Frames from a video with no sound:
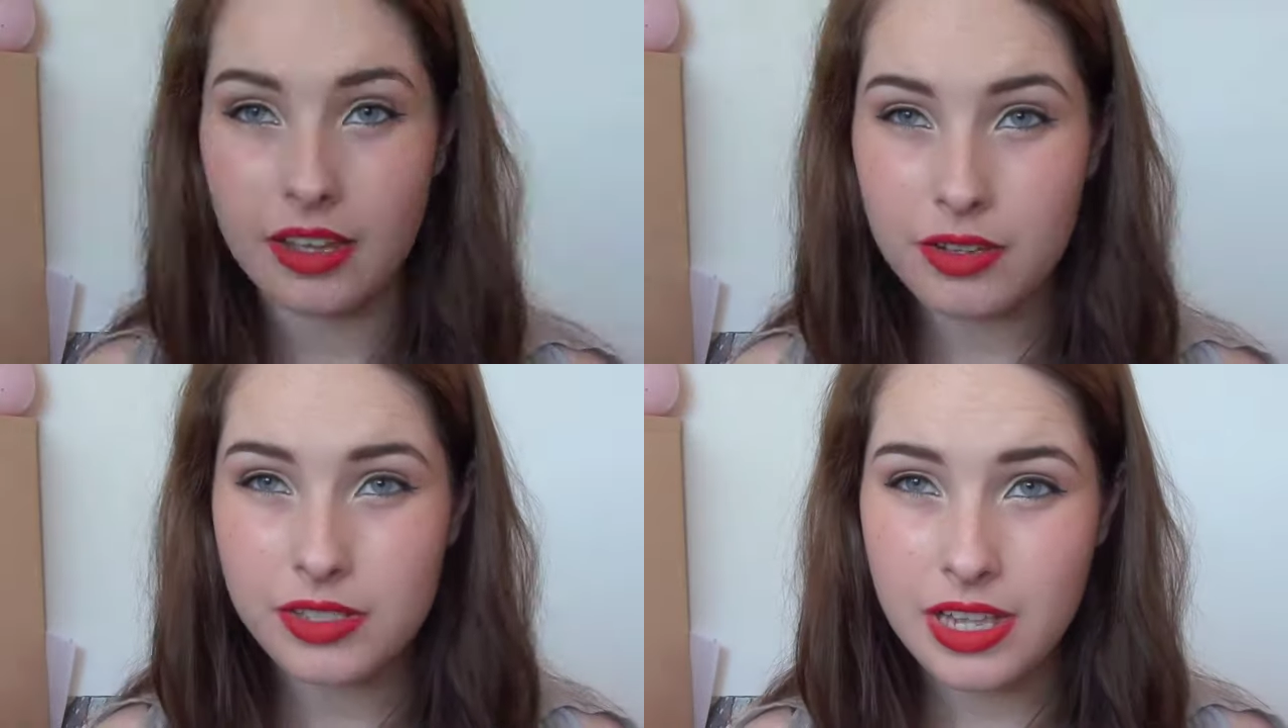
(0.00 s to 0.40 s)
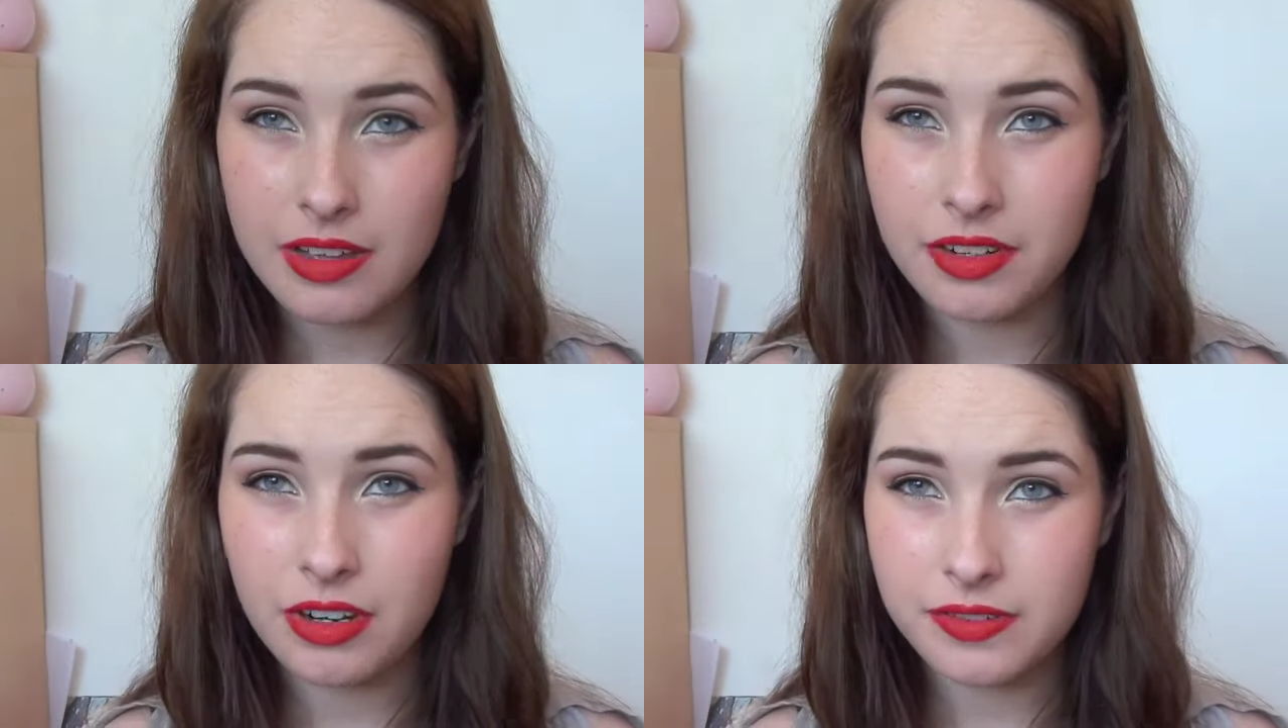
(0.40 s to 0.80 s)
I also
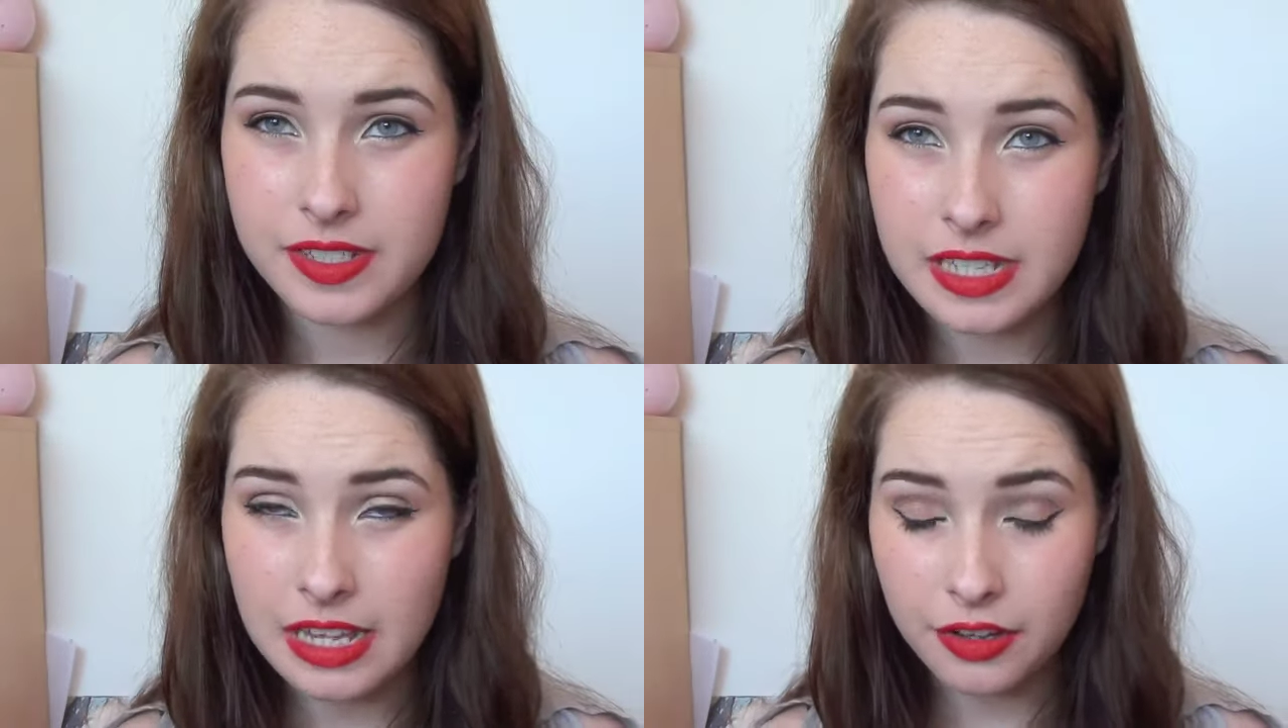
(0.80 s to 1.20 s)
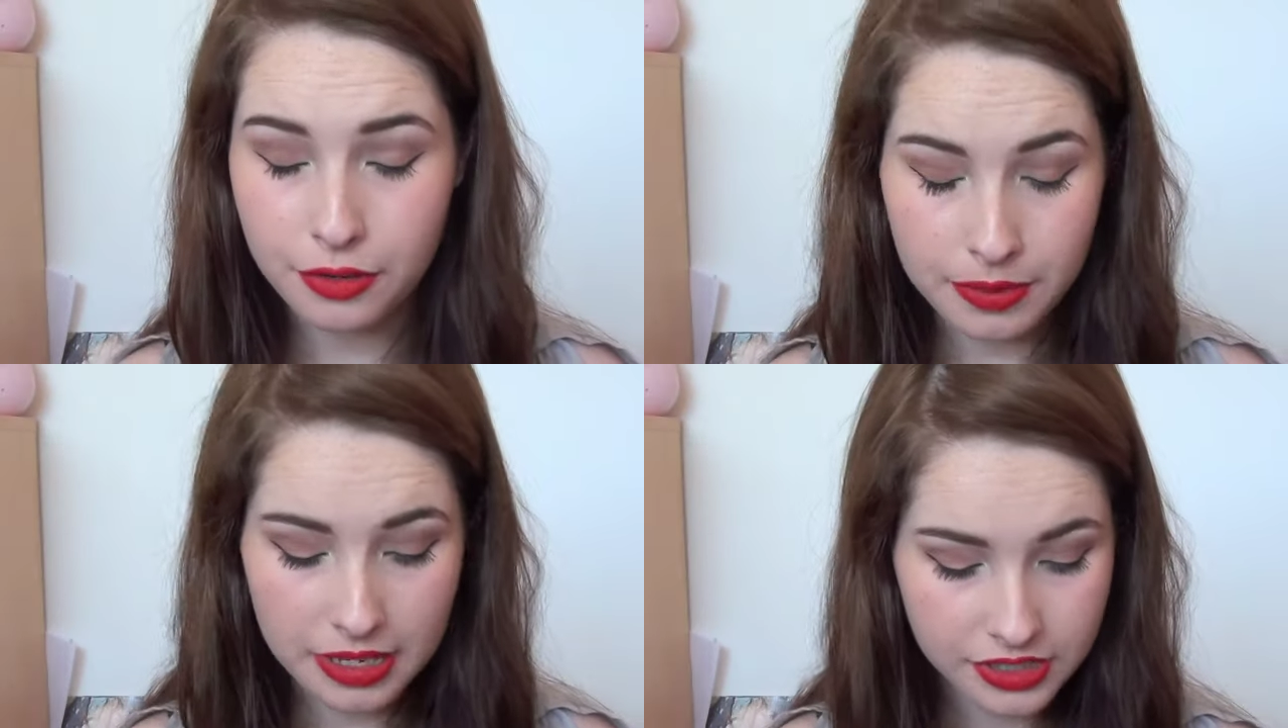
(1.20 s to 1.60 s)
have a lot of
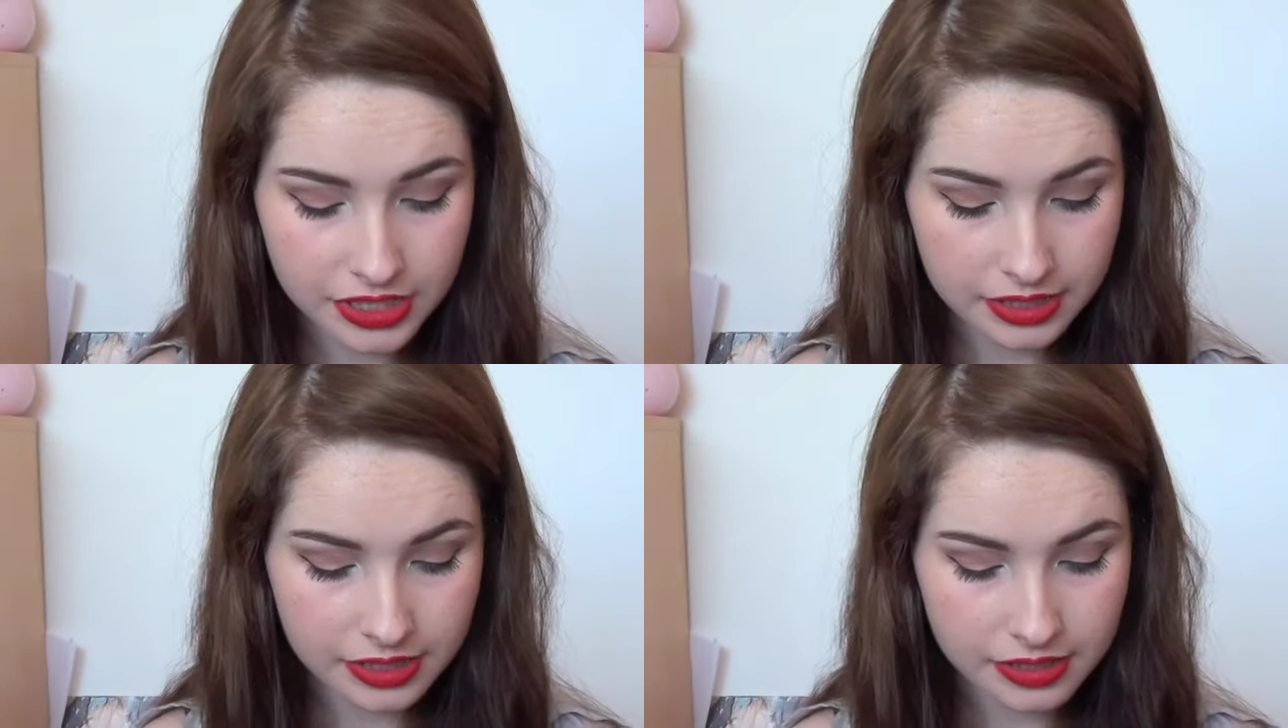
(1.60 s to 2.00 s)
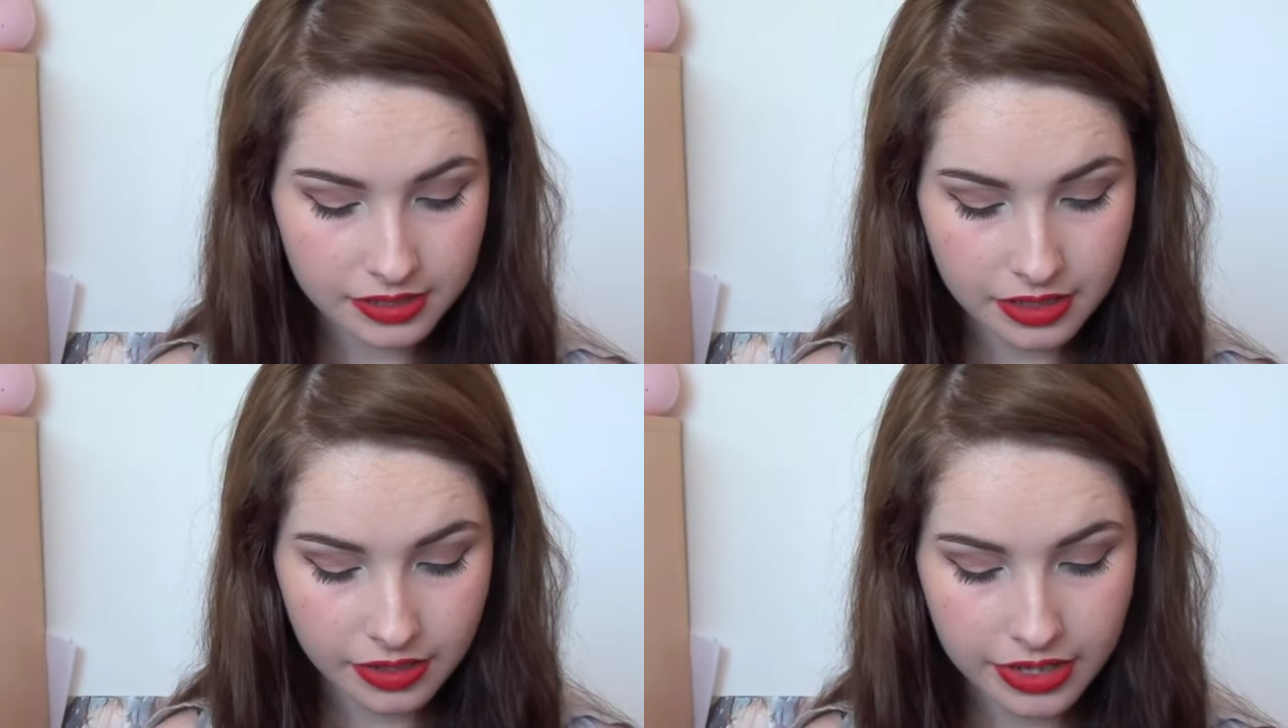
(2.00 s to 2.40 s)
single blushes
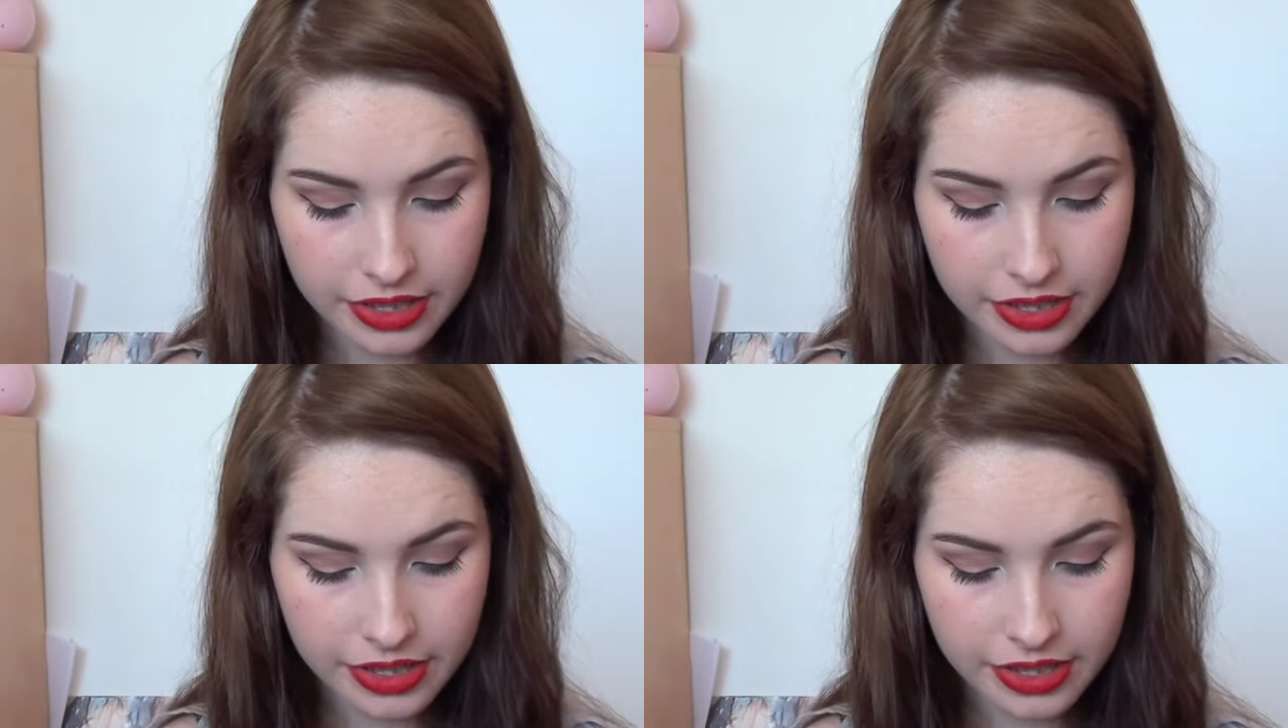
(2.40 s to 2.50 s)
that I